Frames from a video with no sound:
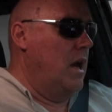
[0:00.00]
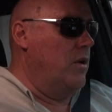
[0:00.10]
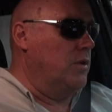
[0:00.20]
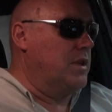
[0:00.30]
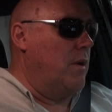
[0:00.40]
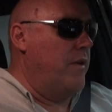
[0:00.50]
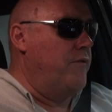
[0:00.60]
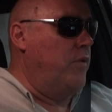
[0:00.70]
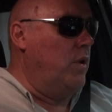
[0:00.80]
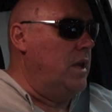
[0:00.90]
and also a
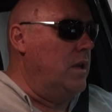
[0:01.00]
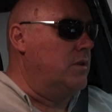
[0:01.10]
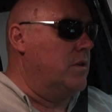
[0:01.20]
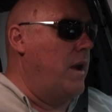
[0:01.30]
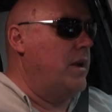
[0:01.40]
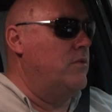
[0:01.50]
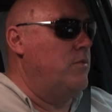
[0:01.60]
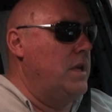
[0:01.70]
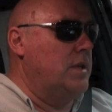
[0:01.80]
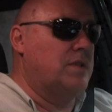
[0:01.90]
fully integrated
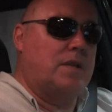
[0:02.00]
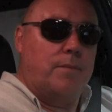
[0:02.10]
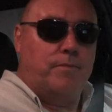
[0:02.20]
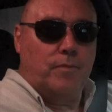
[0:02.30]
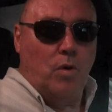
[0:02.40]
rear step,